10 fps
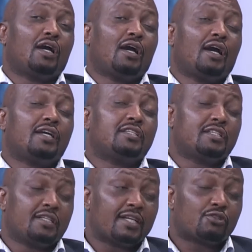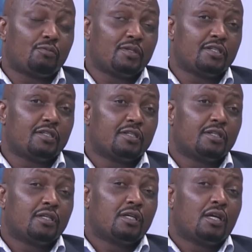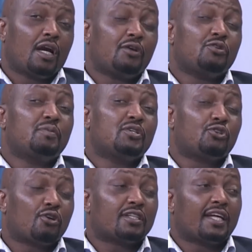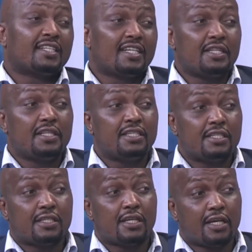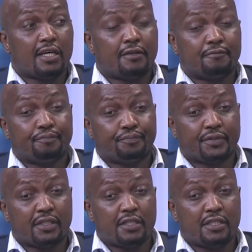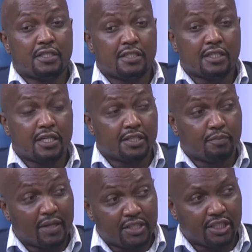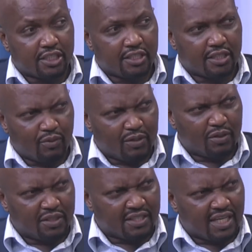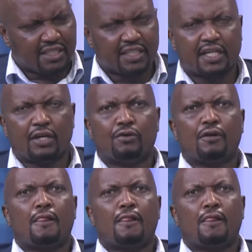I sit in that committee. You'll be shocked that in this year's budget, the one we're discussing now,